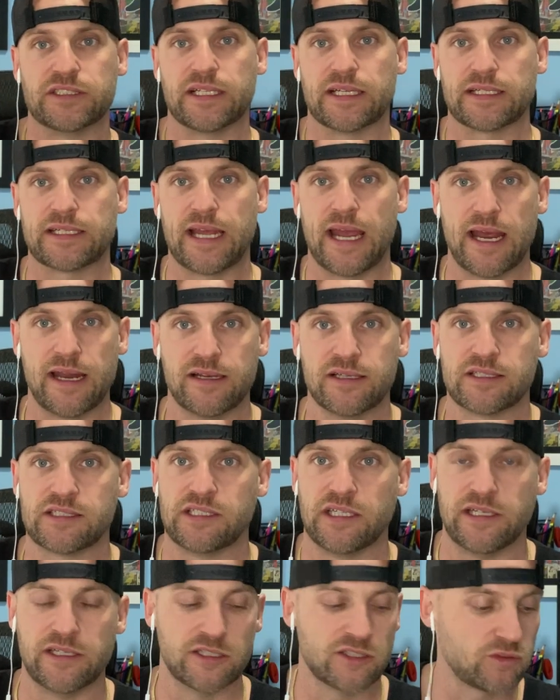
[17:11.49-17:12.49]
that Canada's
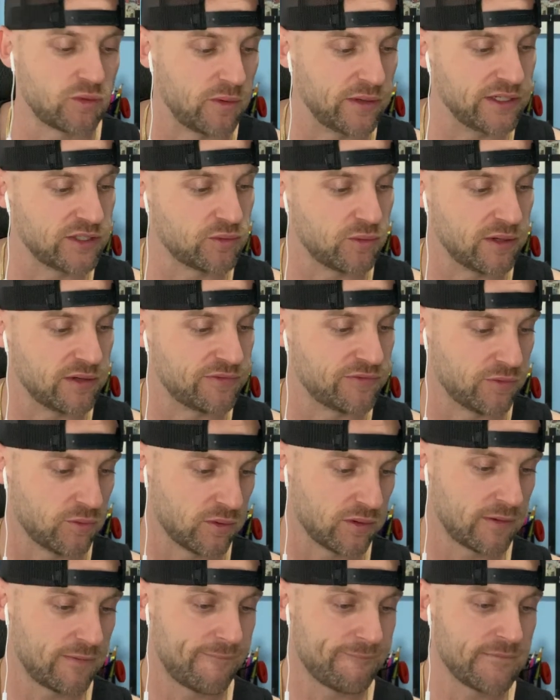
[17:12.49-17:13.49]
seen in 2024.